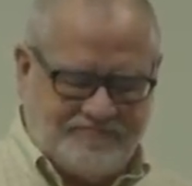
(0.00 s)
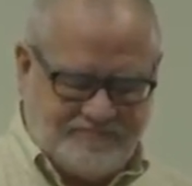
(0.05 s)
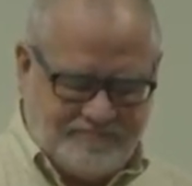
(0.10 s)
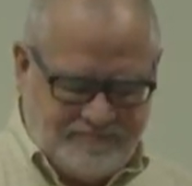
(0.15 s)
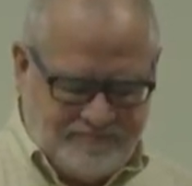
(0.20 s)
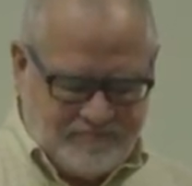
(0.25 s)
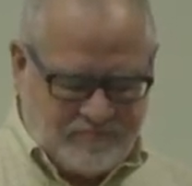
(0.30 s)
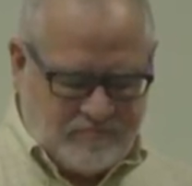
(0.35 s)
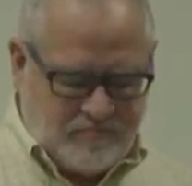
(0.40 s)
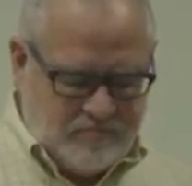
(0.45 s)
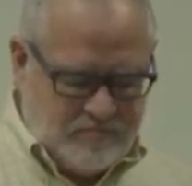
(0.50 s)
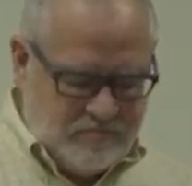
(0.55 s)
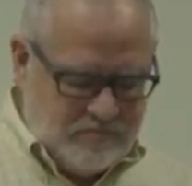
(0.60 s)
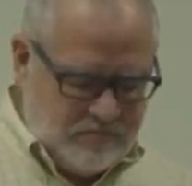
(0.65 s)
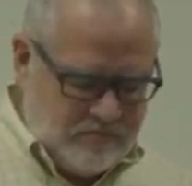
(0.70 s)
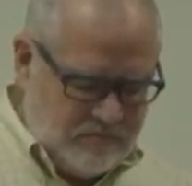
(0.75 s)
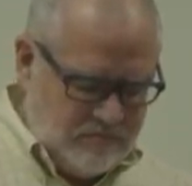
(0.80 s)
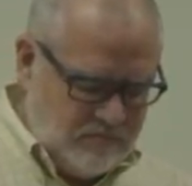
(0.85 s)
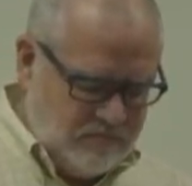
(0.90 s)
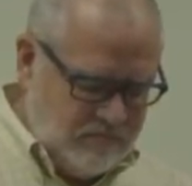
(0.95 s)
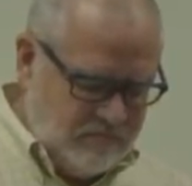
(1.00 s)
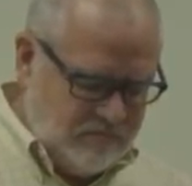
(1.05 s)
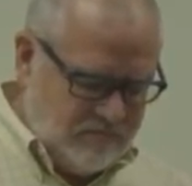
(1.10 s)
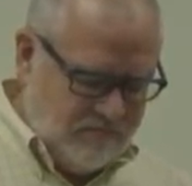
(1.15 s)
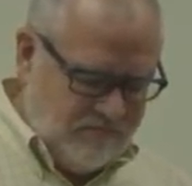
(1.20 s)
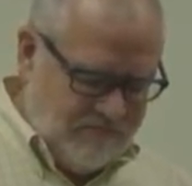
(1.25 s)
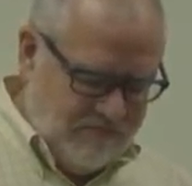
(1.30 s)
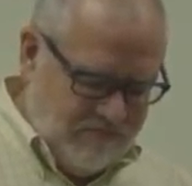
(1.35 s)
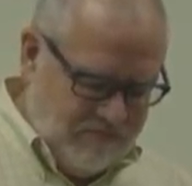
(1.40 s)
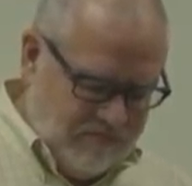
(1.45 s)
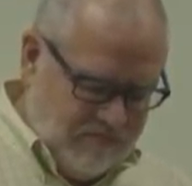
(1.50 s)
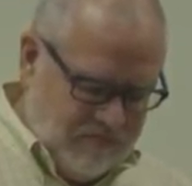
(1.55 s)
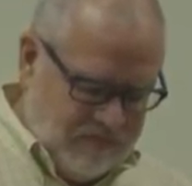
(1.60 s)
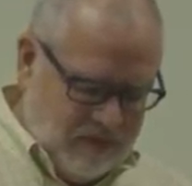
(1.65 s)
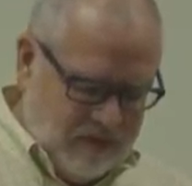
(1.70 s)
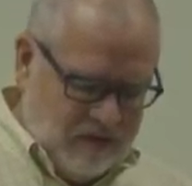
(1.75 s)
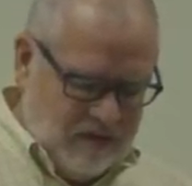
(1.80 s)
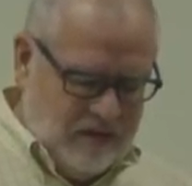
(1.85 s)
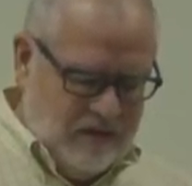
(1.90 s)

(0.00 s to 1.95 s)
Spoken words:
No one is speaking in this clip.